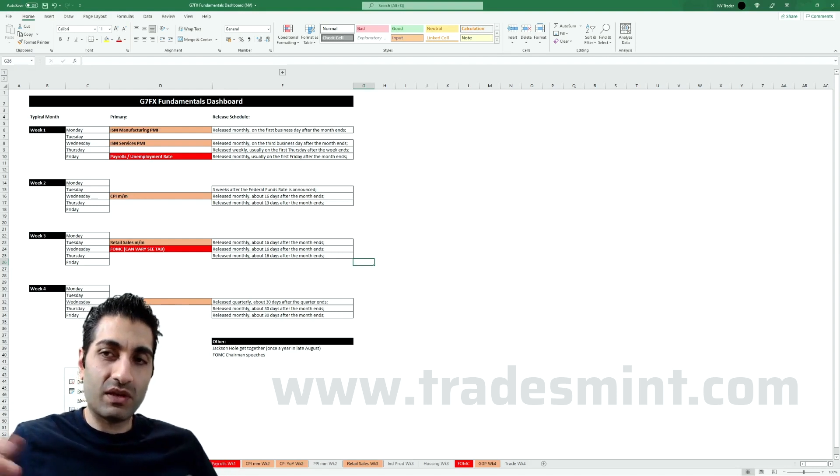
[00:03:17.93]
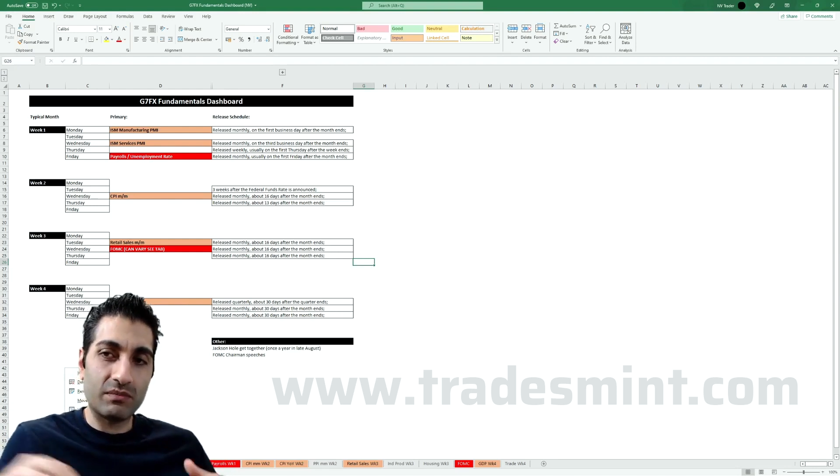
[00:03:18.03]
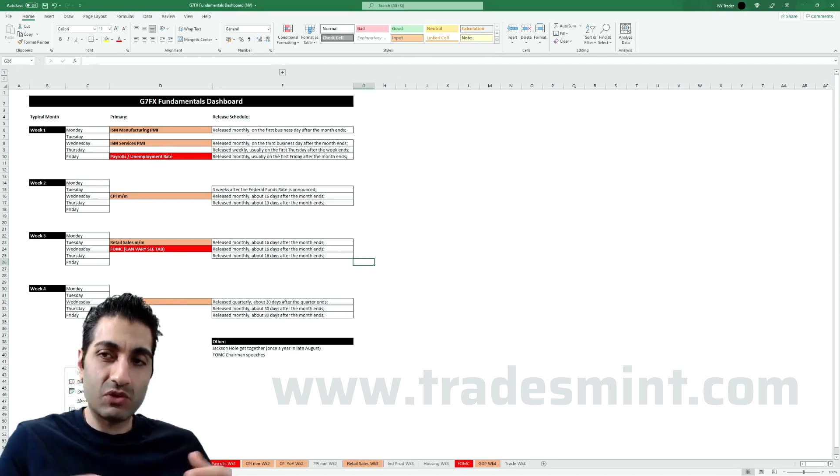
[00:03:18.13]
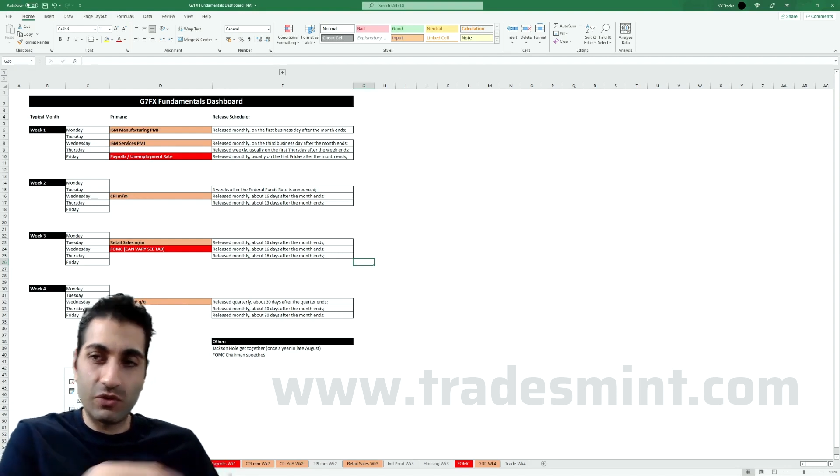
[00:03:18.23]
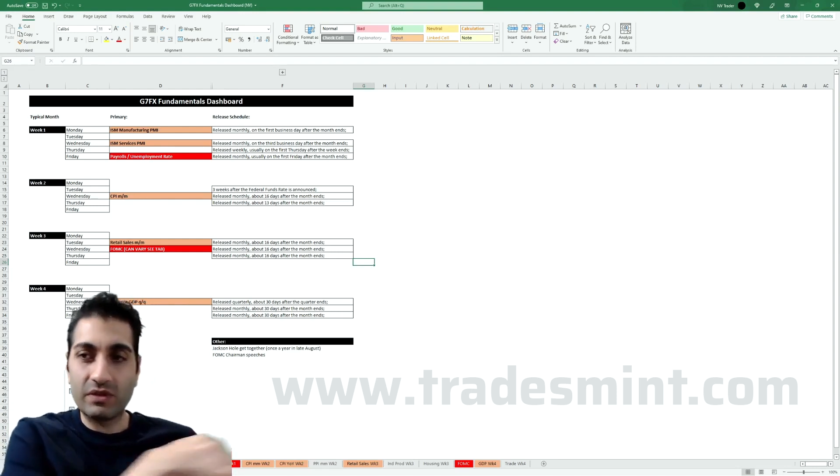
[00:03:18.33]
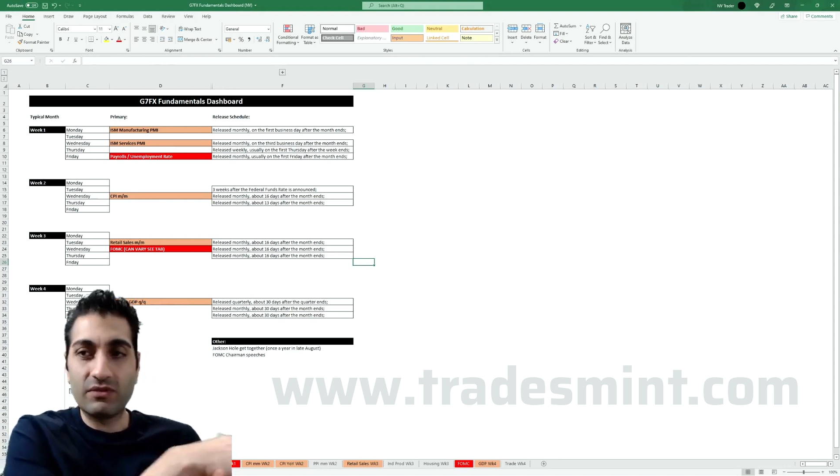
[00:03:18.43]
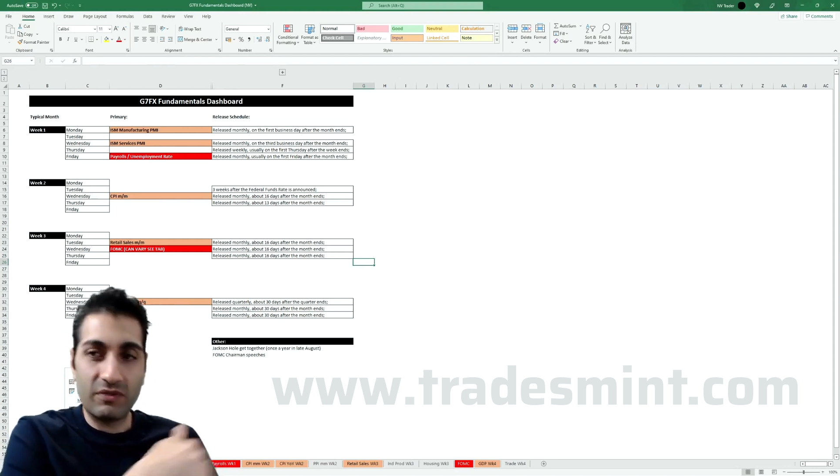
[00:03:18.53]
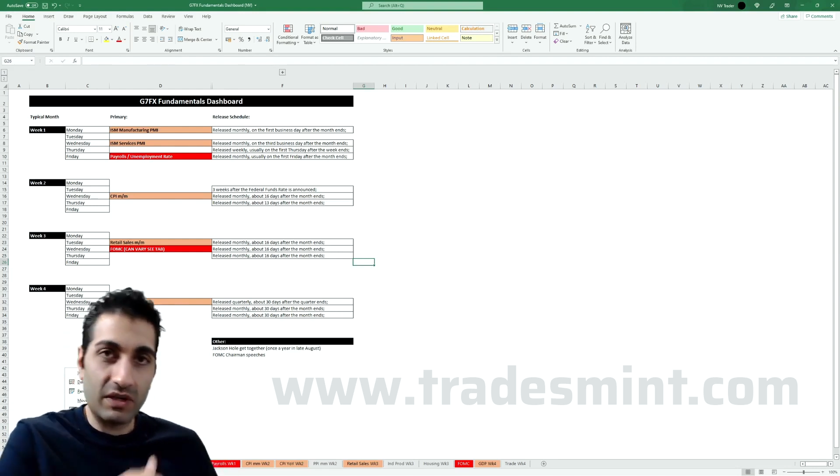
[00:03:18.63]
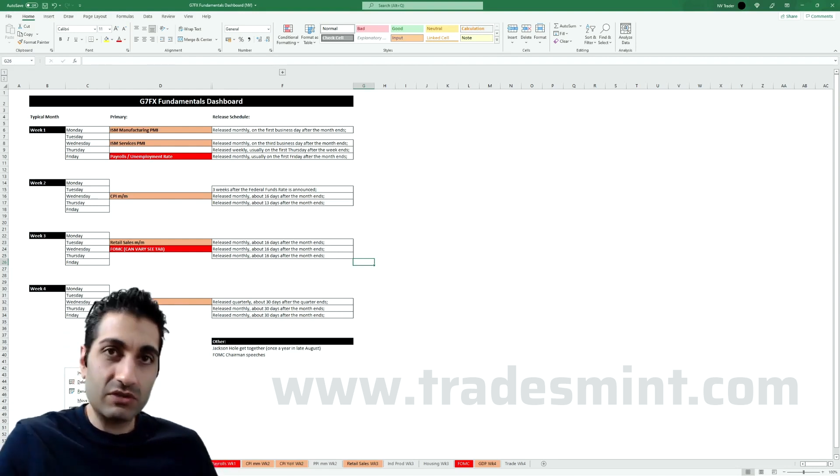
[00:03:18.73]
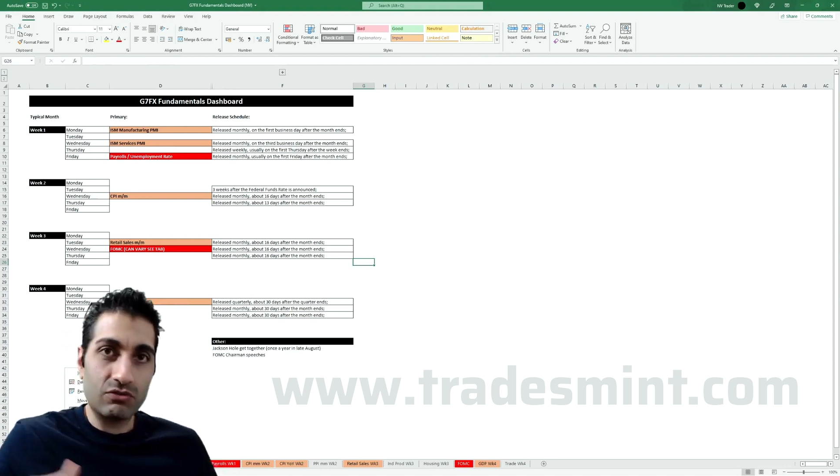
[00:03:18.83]
during the
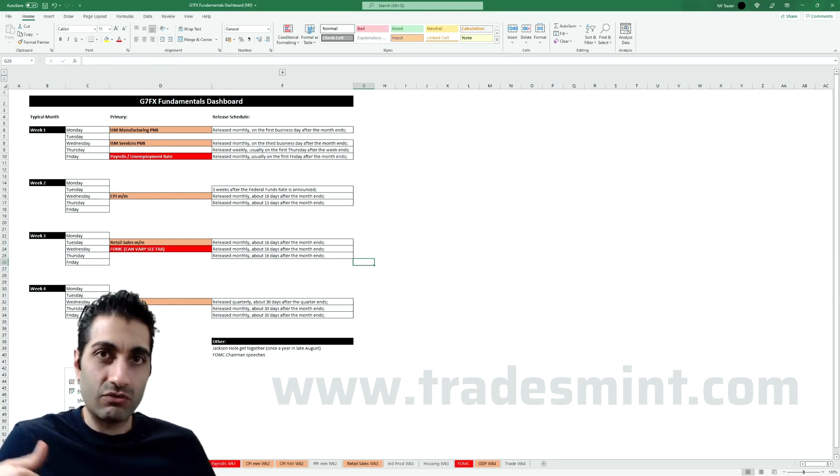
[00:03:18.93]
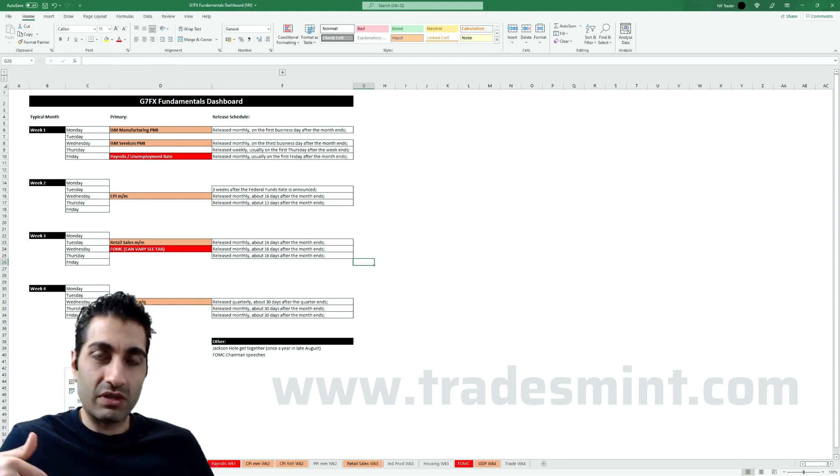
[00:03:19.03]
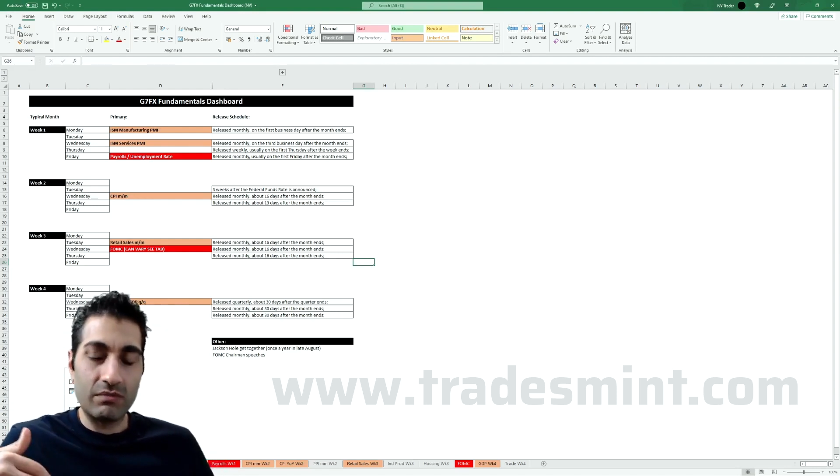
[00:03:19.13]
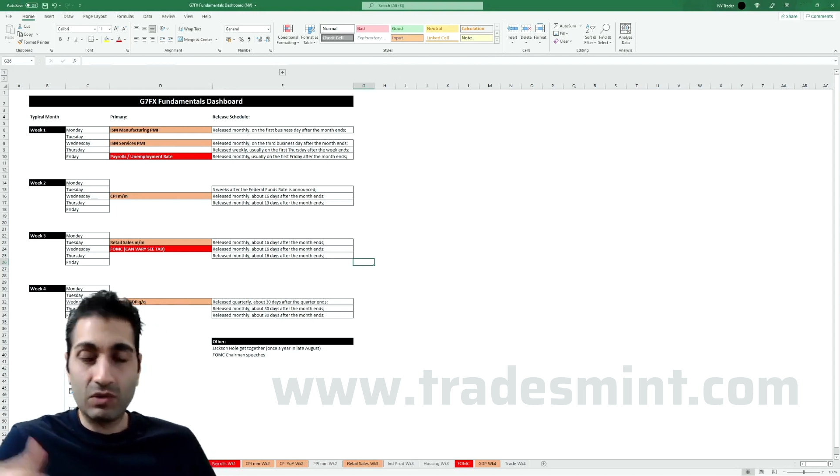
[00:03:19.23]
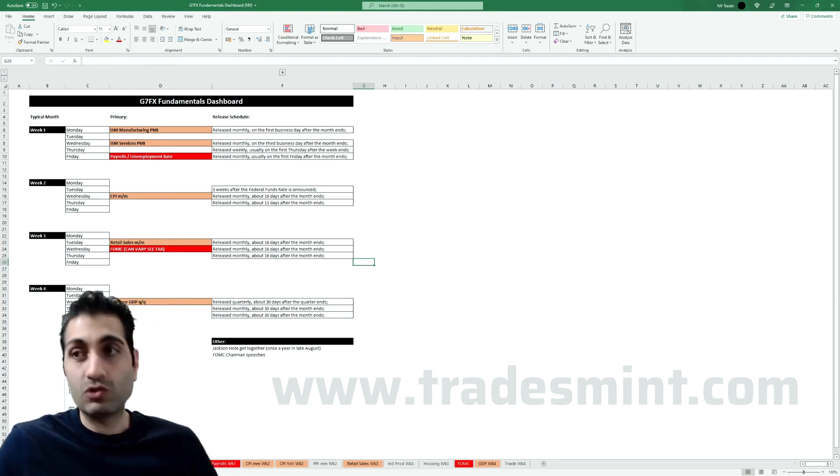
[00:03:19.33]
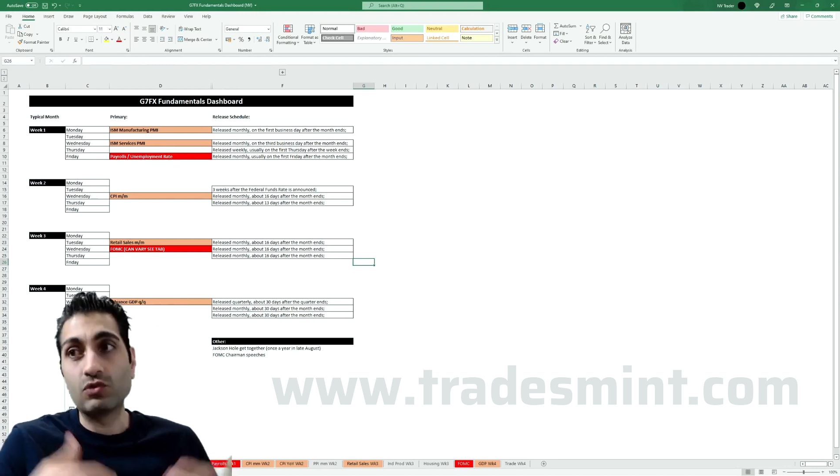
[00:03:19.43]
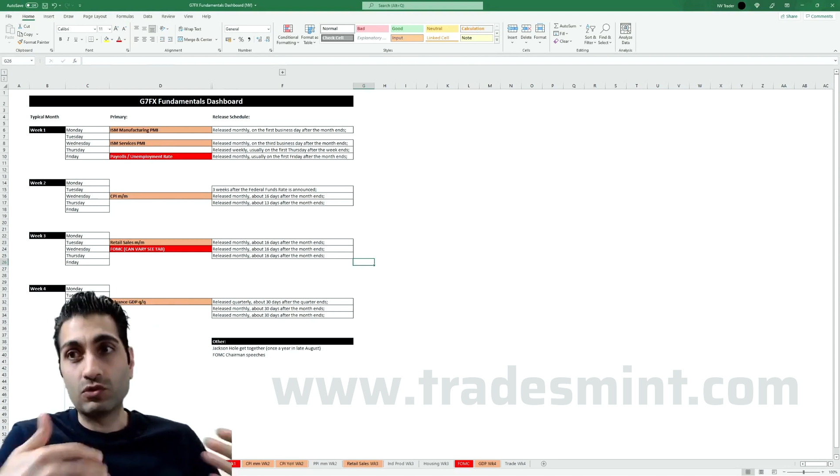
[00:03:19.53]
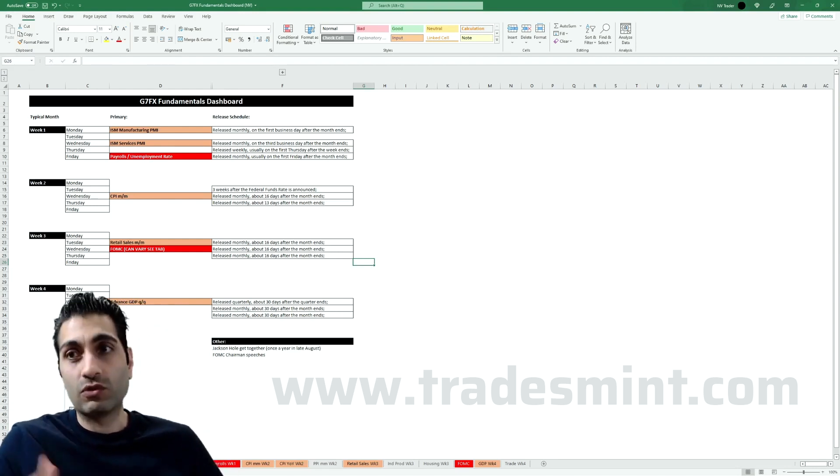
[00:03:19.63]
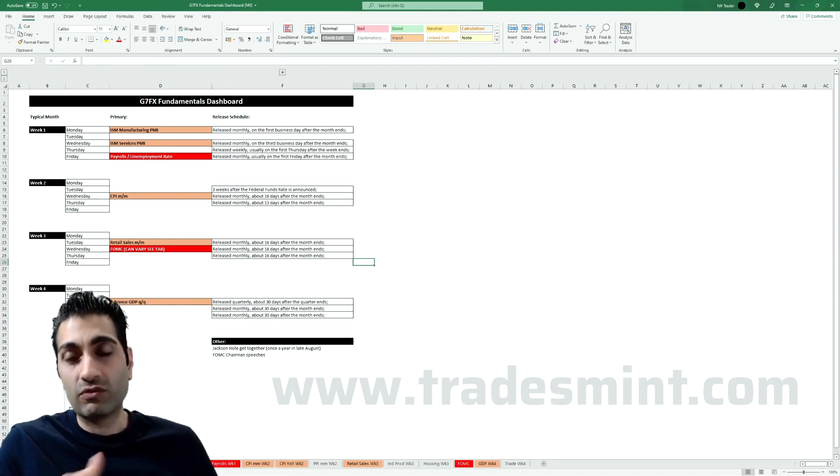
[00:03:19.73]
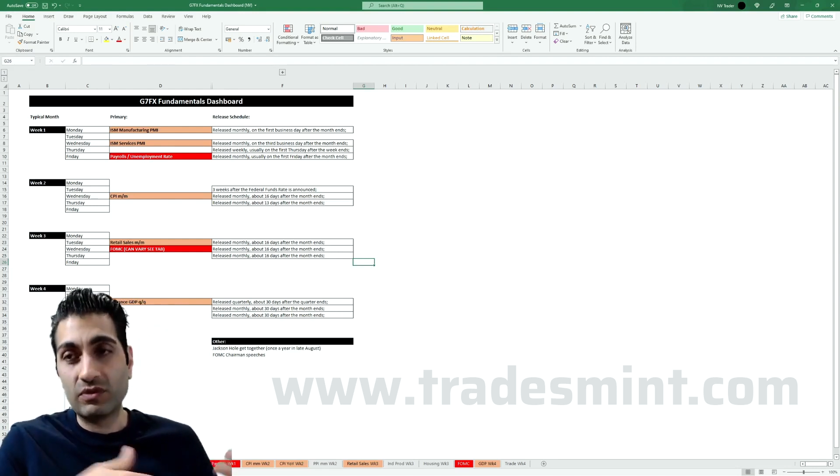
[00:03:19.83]
first 3 modules of